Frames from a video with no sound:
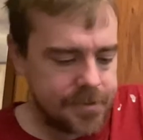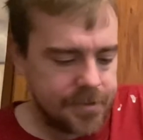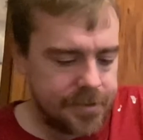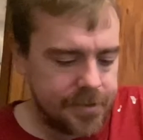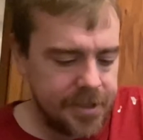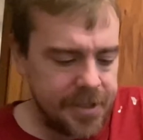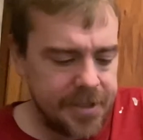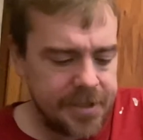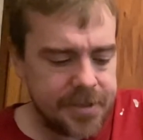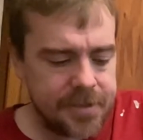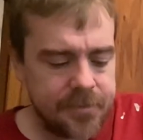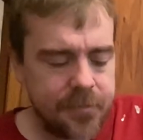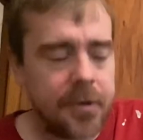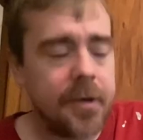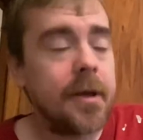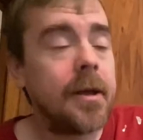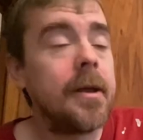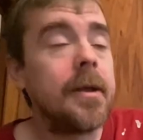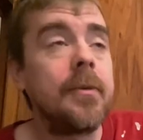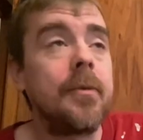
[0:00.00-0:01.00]
Least, what,
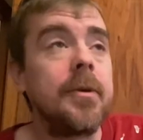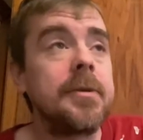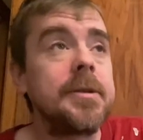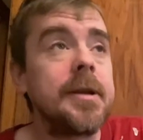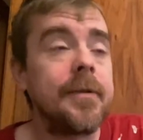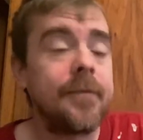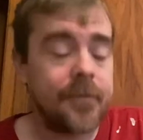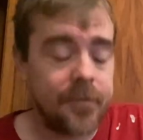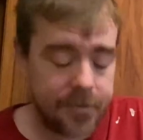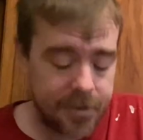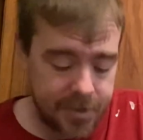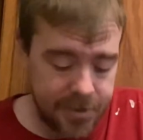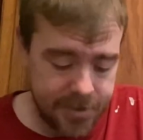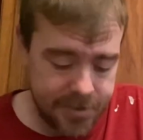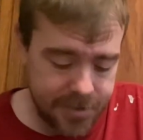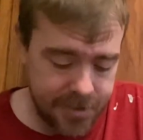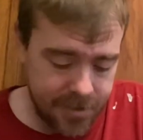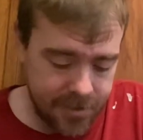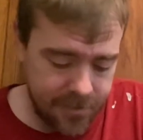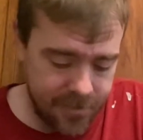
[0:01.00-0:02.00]
what's that
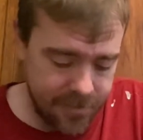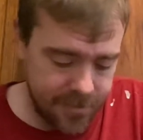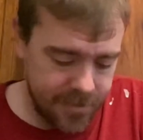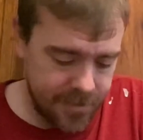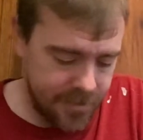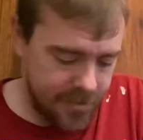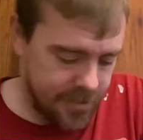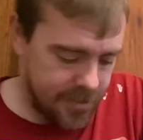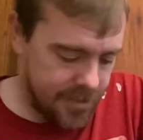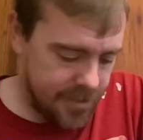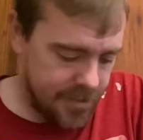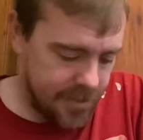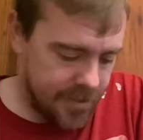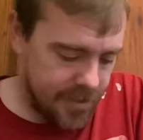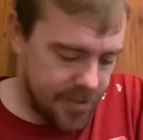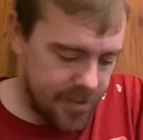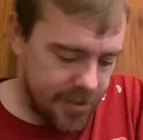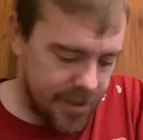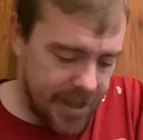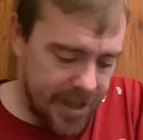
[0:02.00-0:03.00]
phrase called?
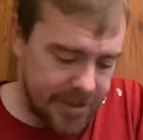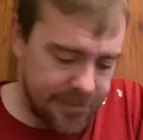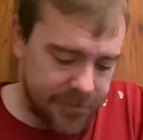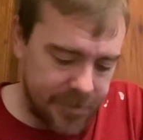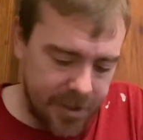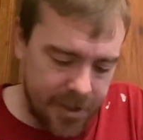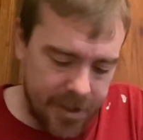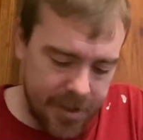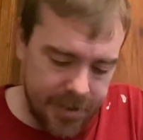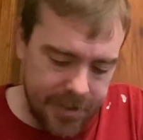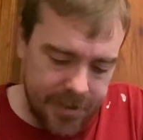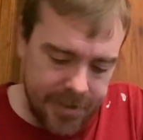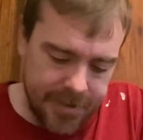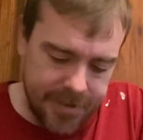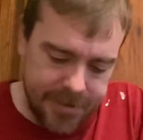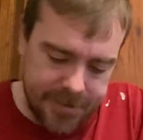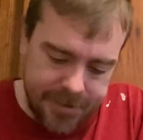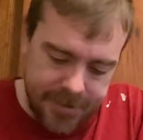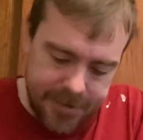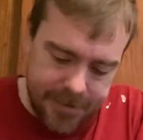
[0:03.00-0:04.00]
Last but not
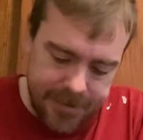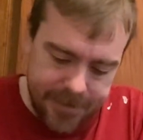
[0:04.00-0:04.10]
least,